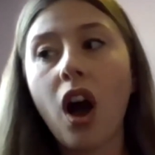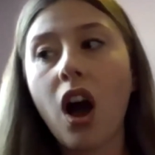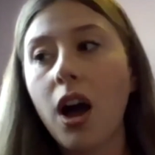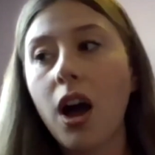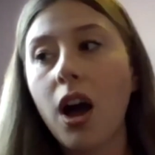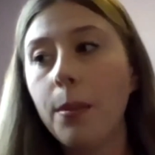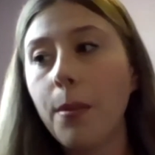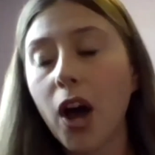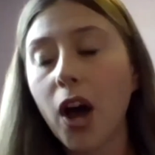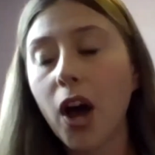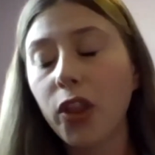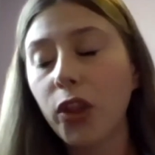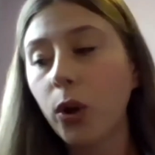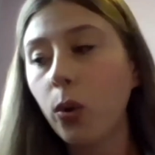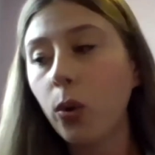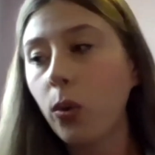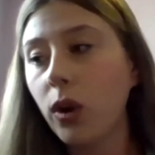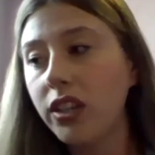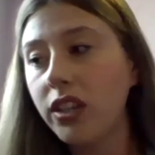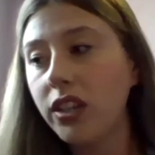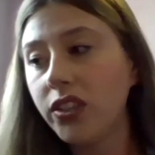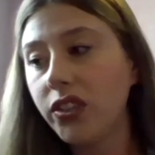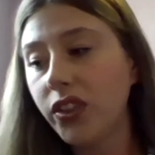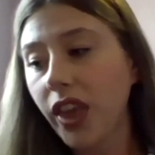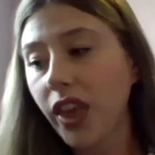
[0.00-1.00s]
Other
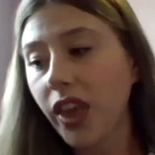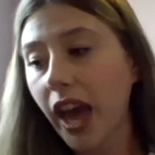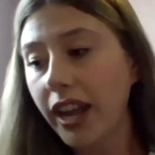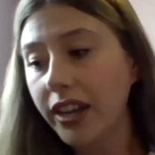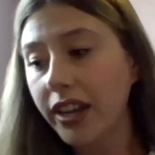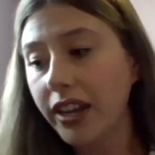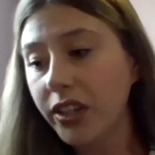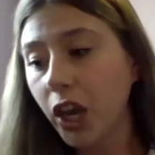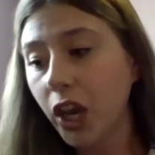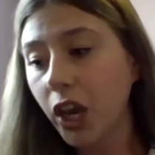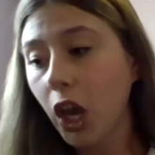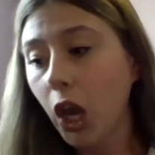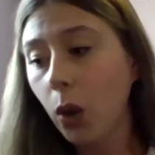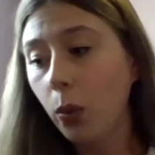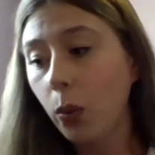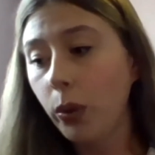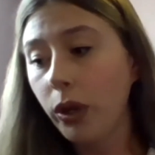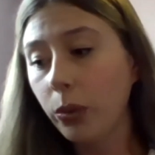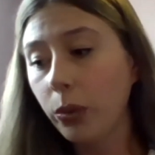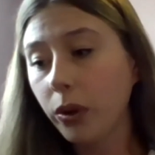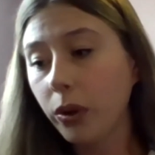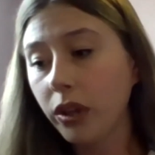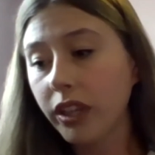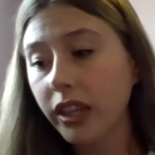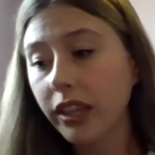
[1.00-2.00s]
ones that
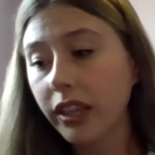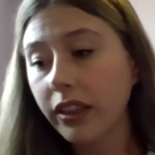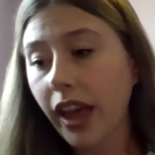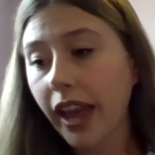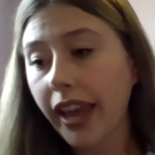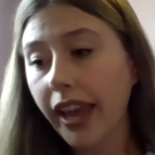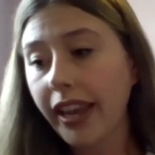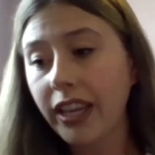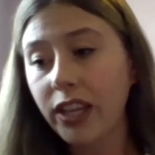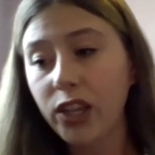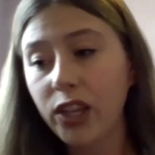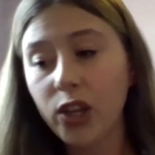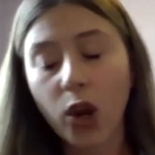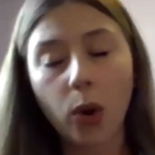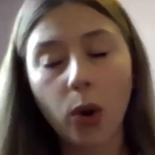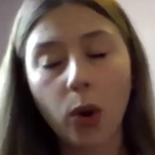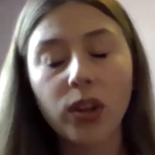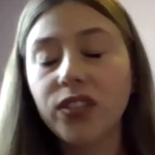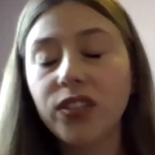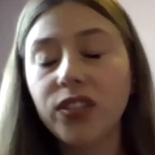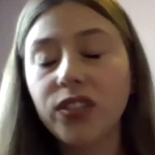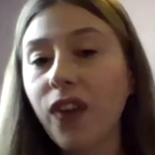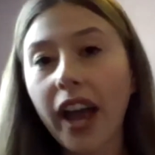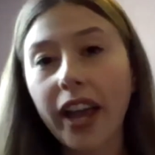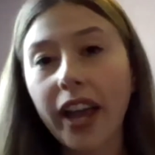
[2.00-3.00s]
we really like, you know,
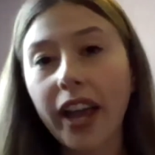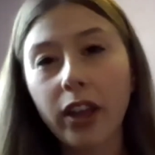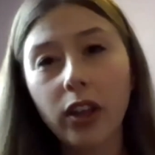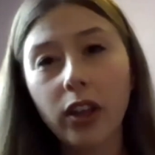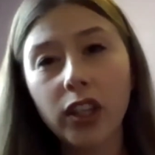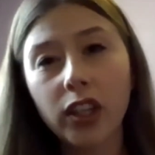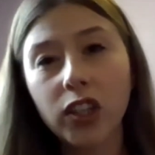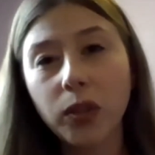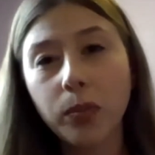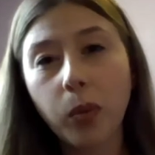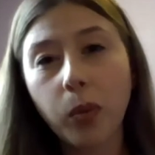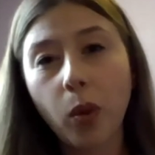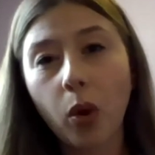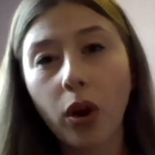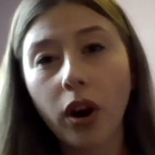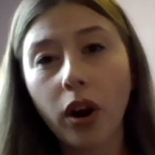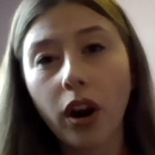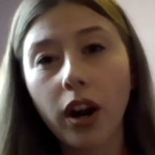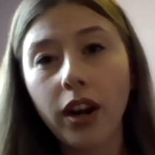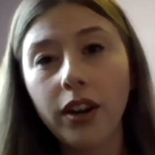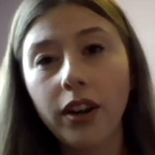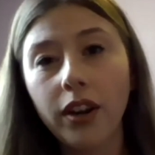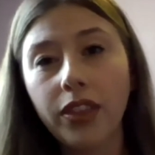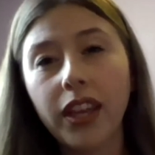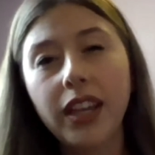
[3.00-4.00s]
is File
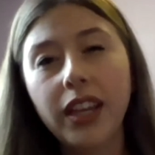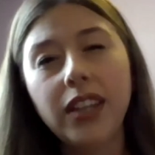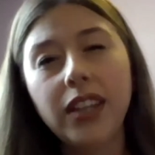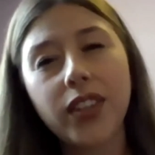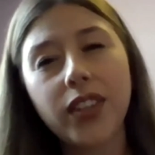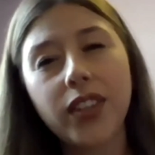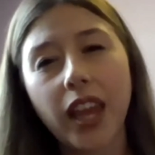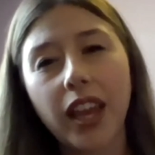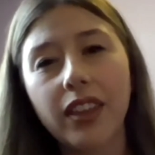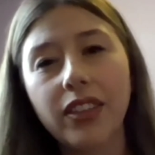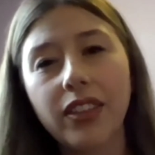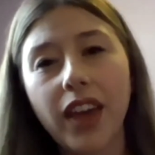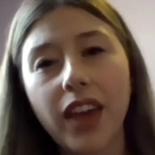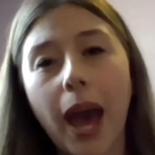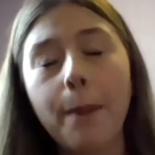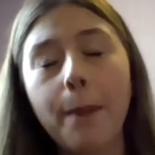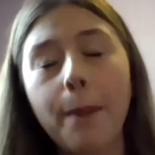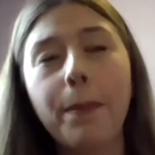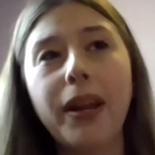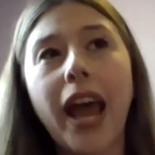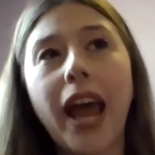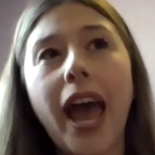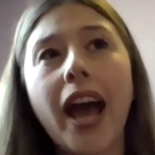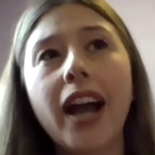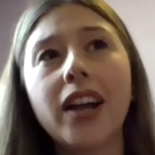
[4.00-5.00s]
Explorer, things like that.
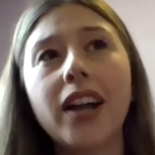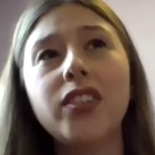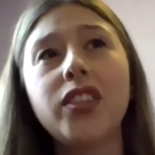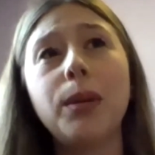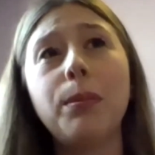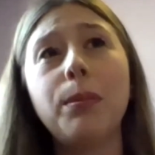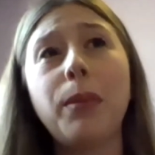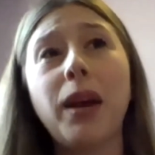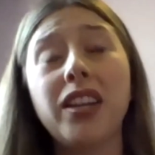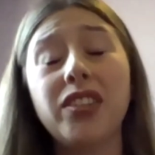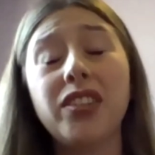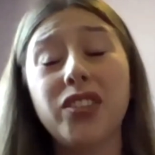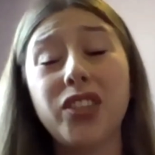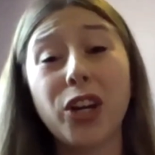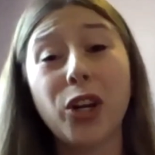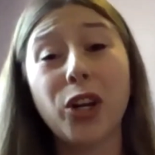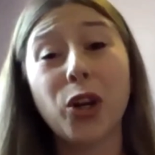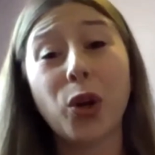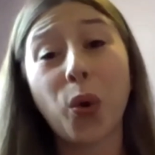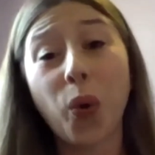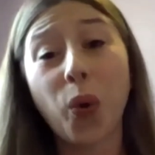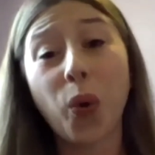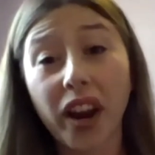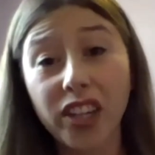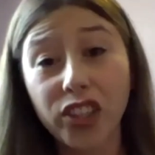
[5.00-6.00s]
But Axiom has done
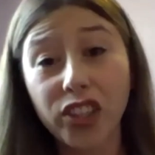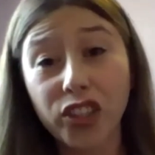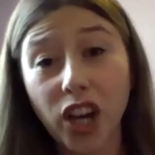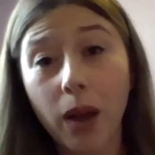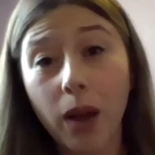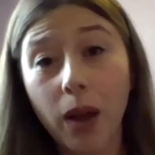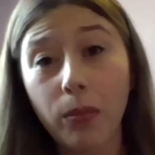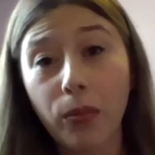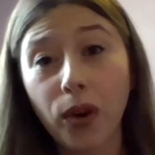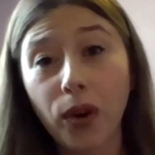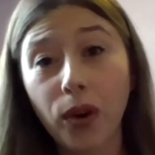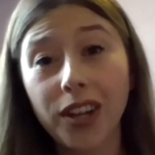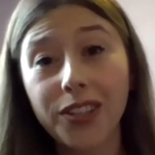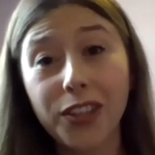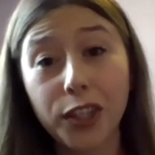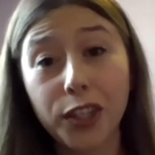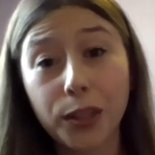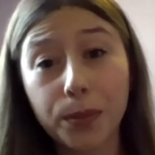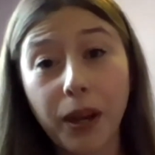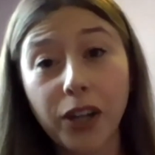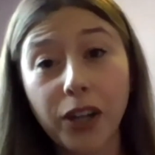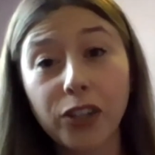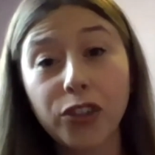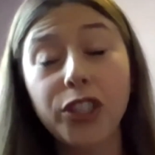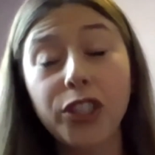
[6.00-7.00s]
a great job for us,
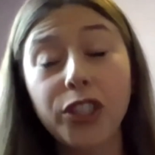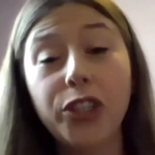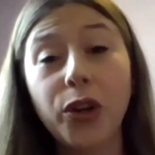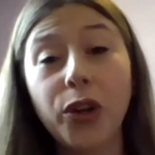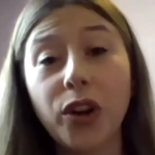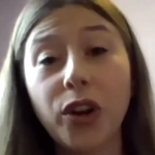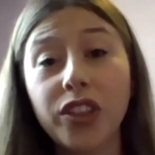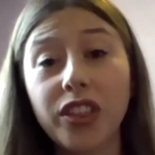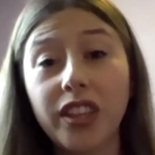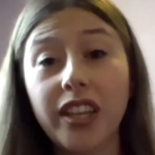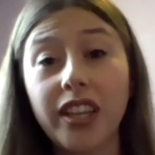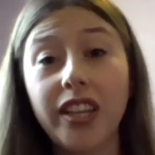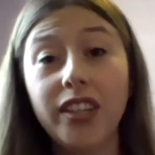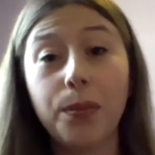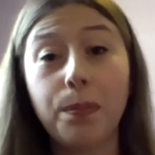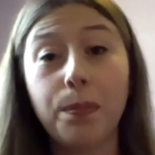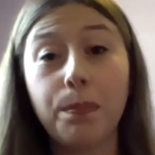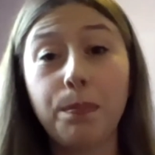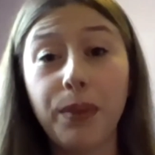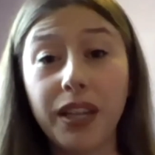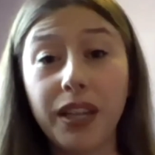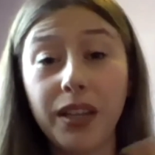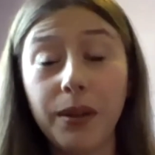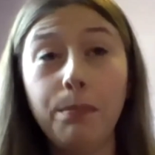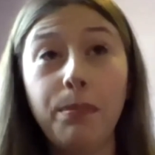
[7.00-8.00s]
especially during these
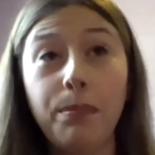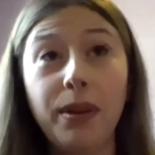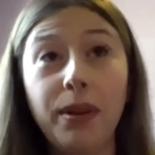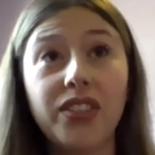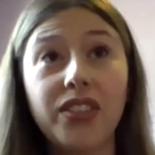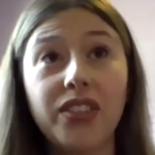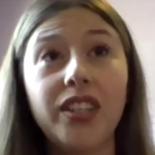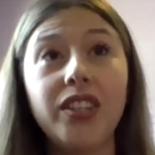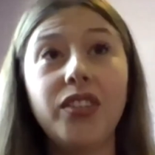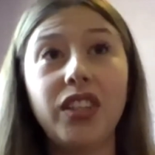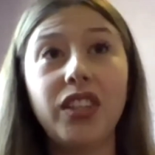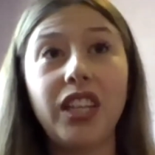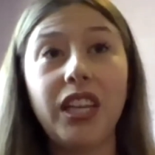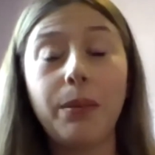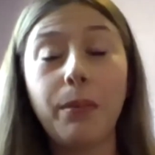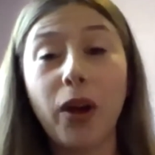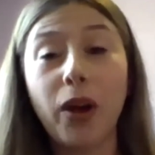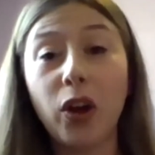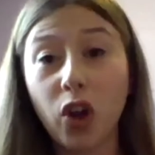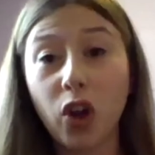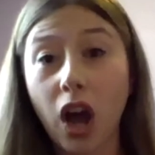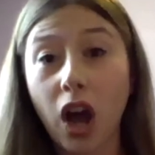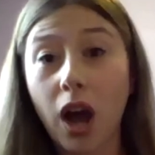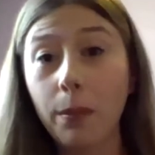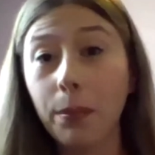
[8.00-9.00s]
business
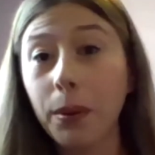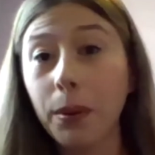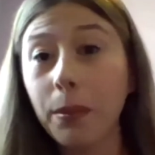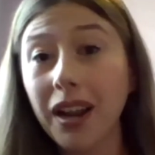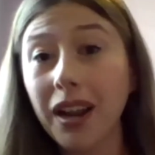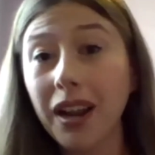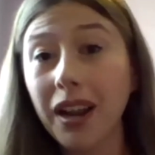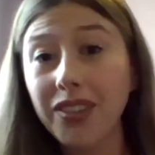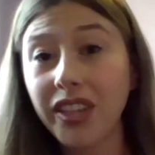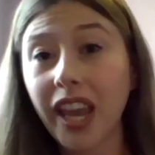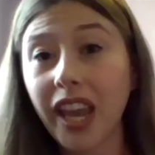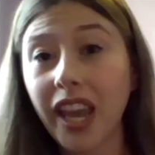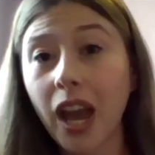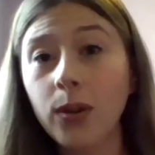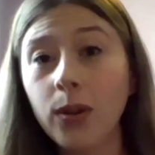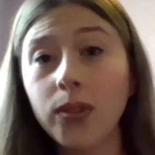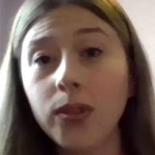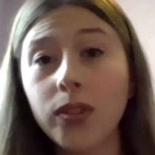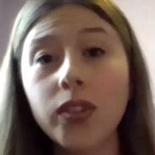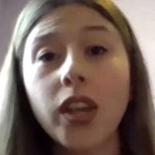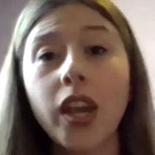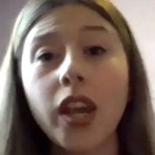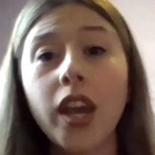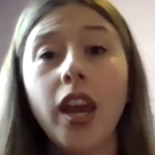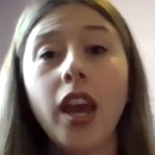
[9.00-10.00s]
email compromise
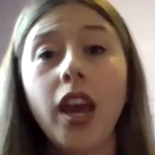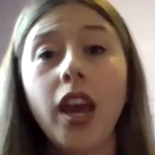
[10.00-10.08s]
accounts.